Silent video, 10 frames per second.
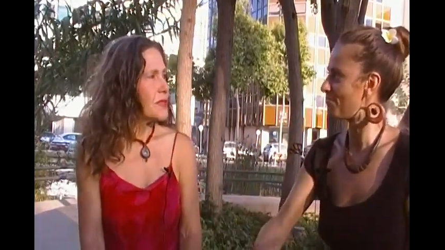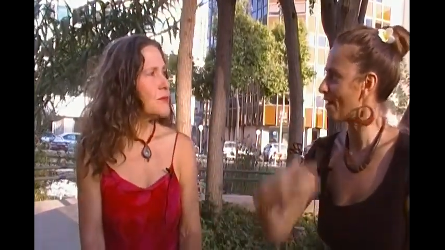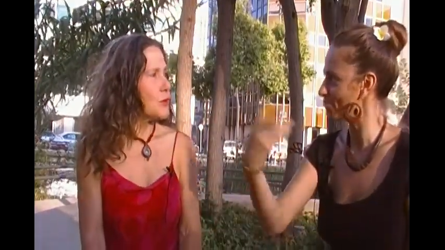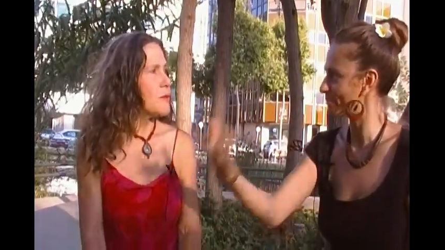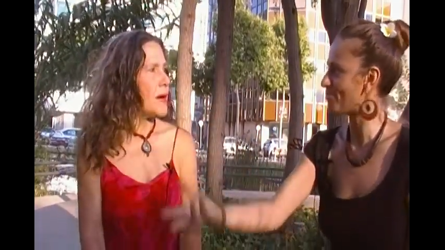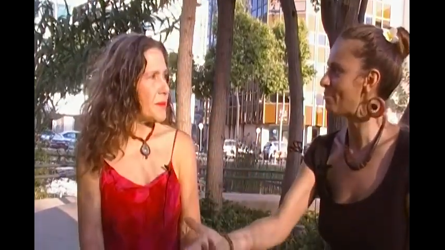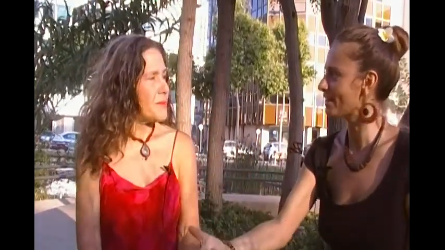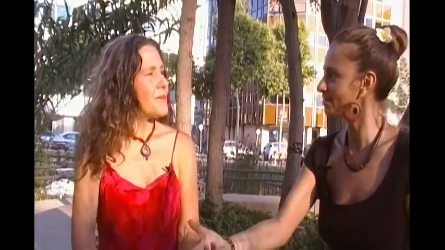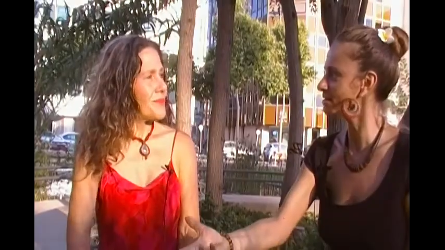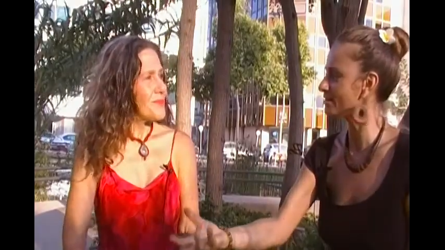Speaker 1: pub my,
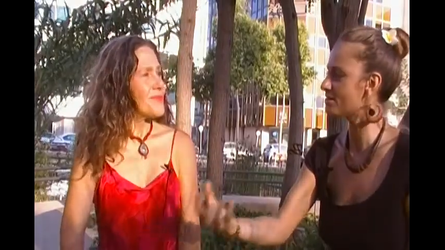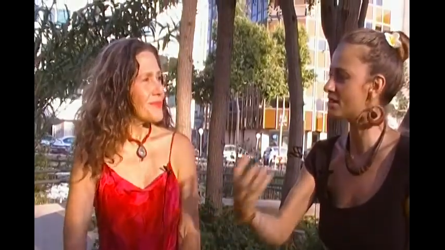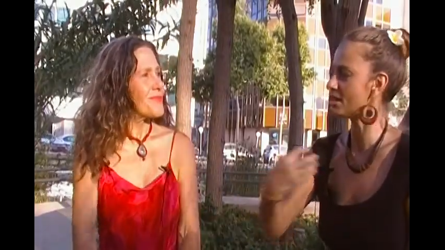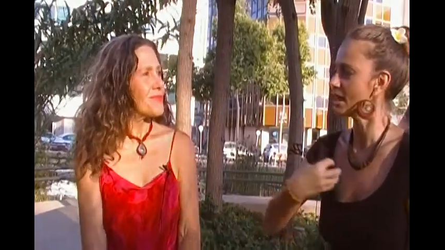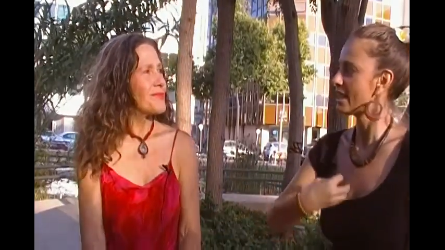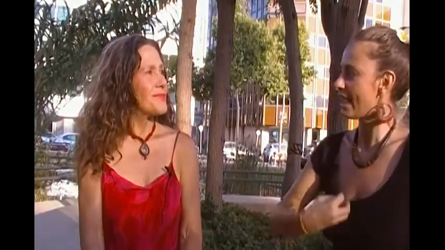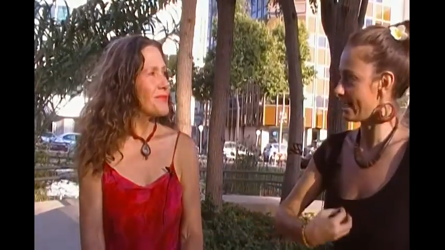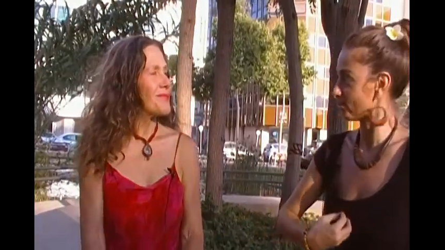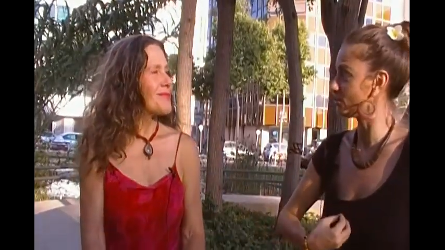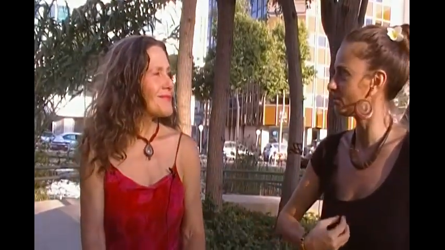public activity
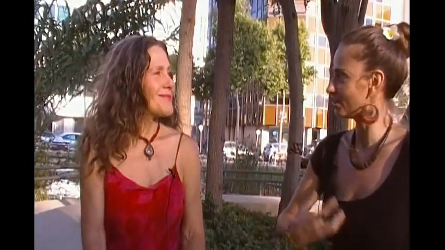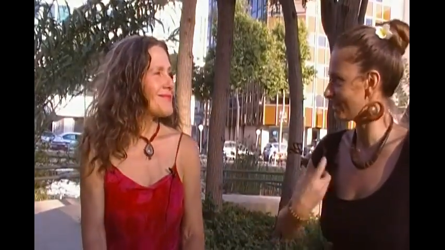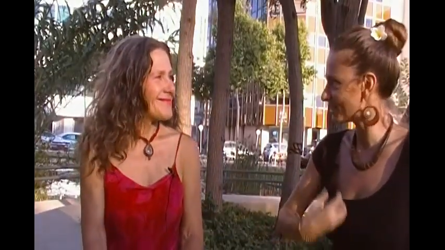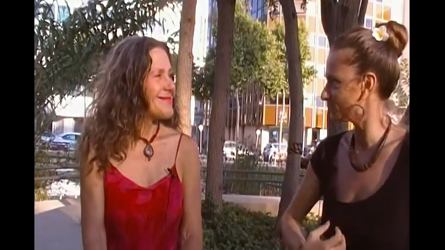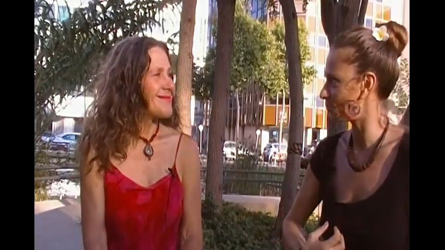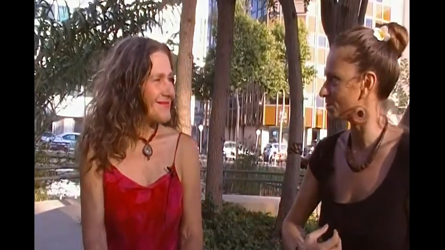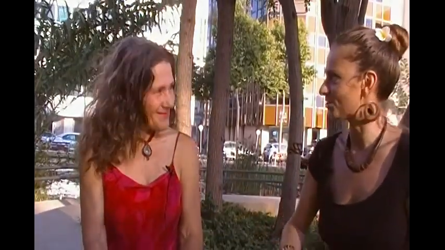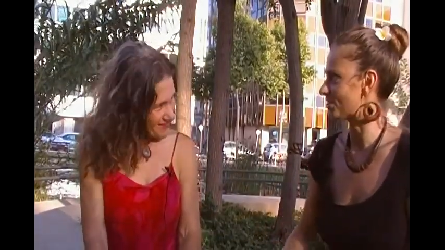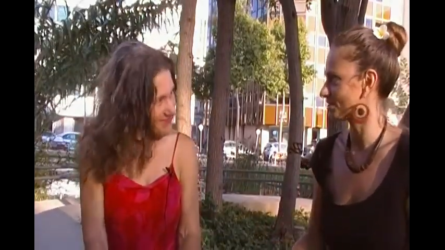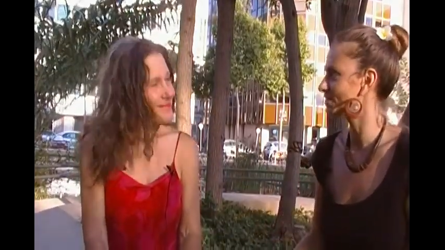and your inner work?
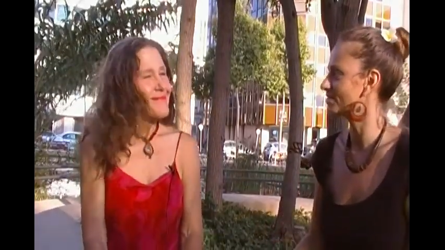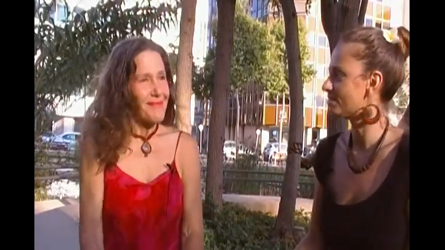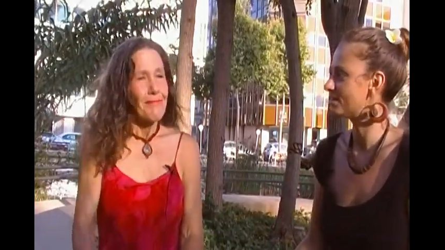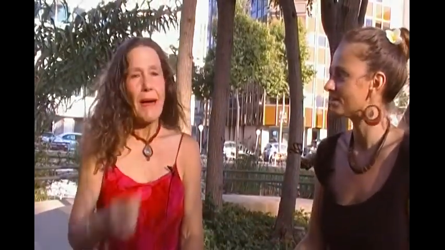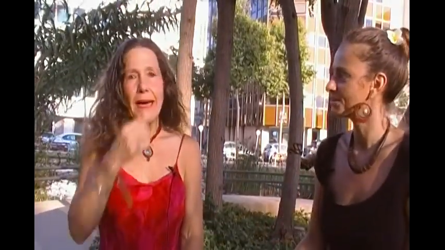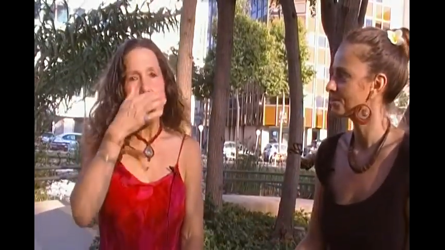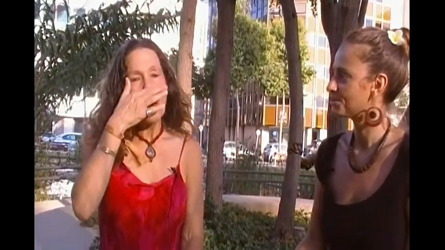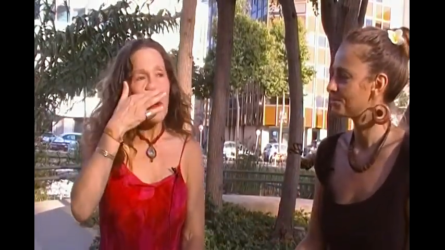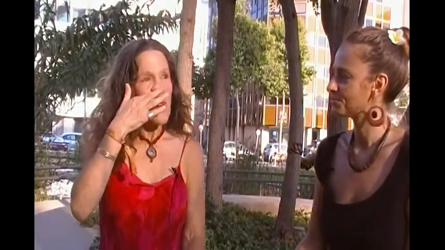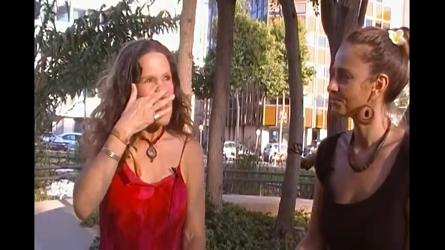
Speaker 2: My inner
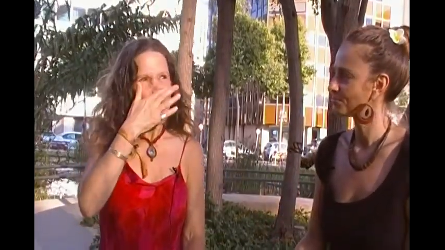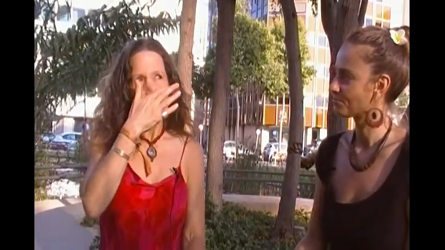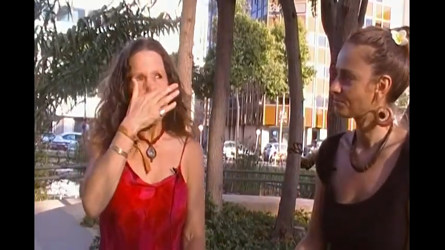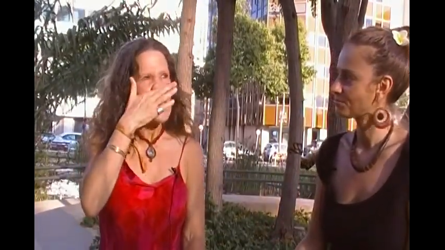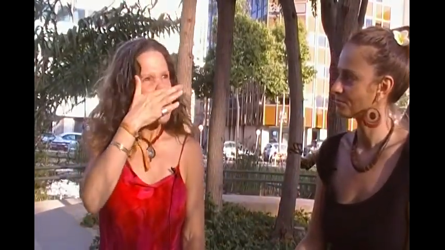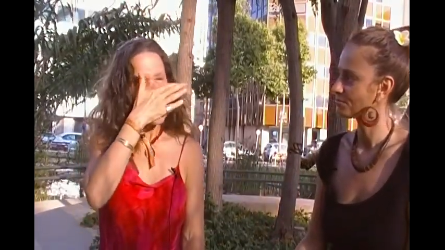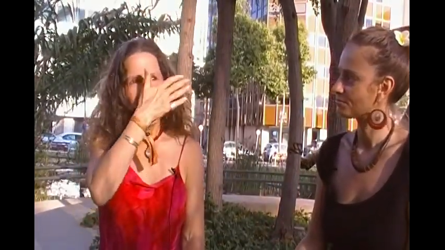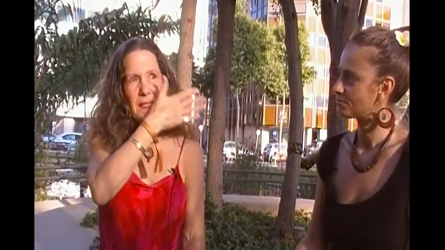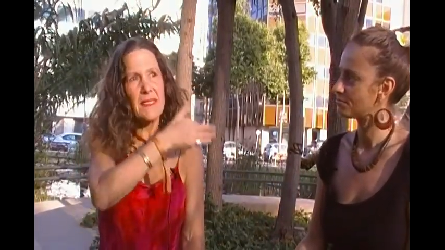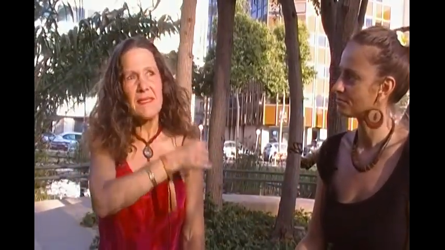work is,
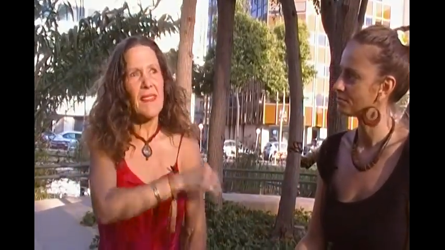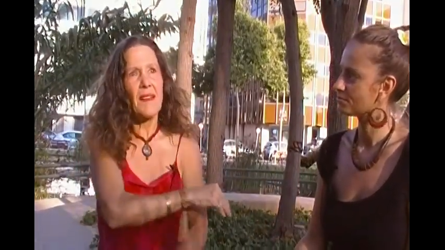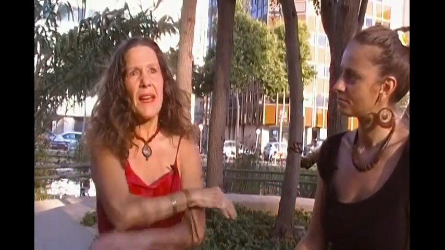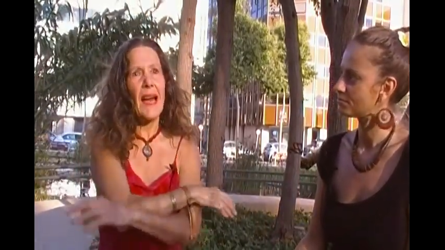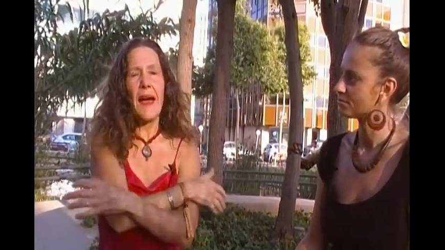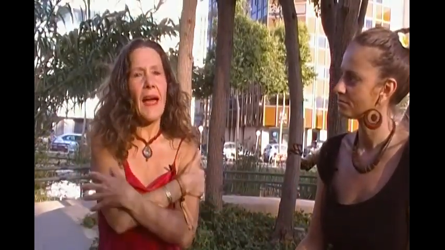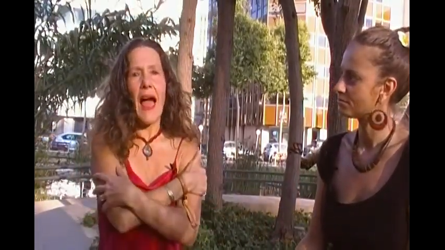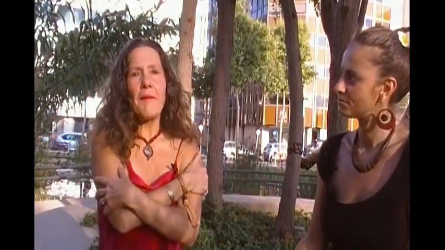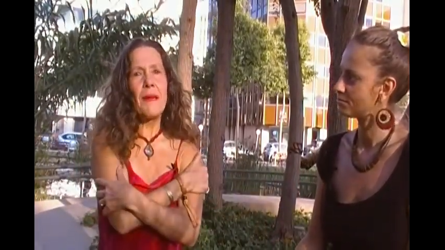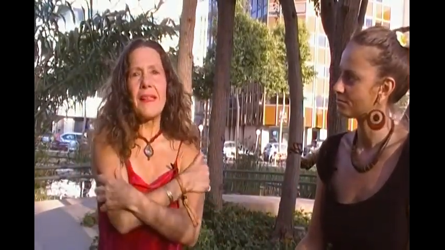I,
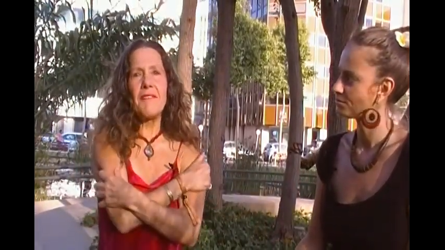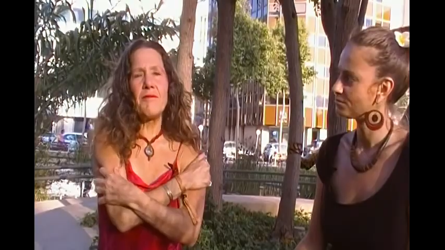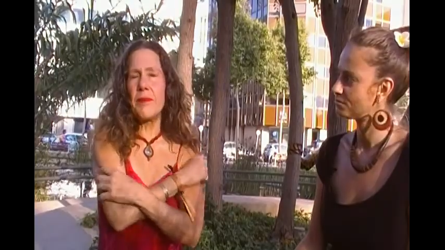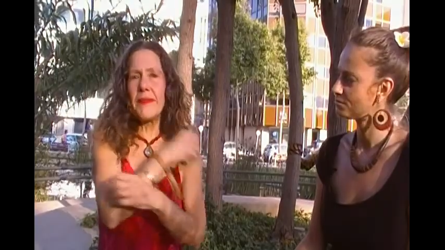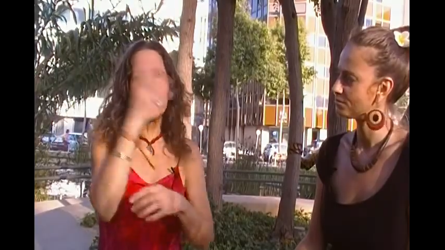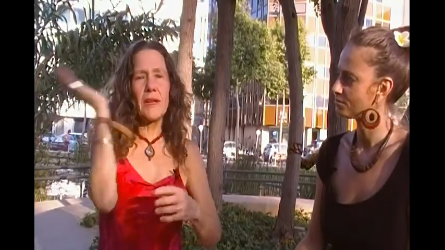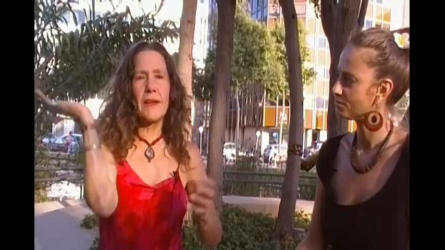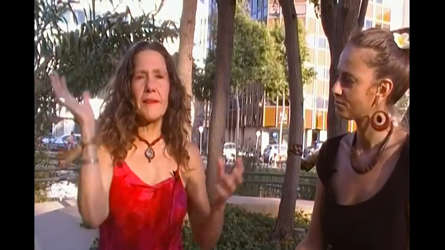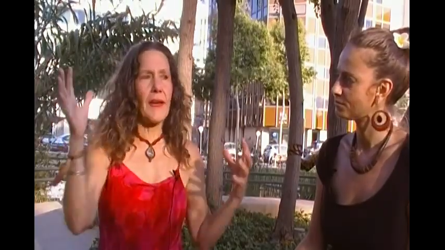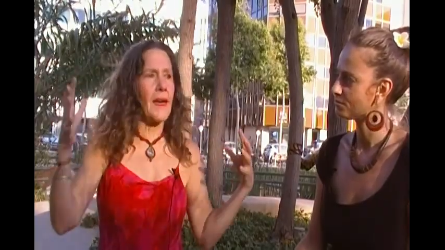I believe material
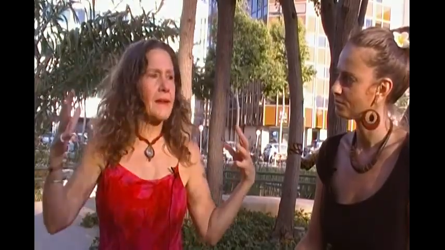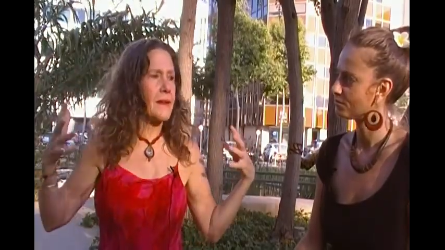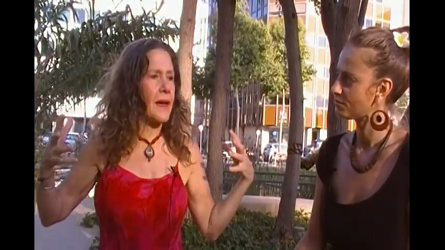and, and,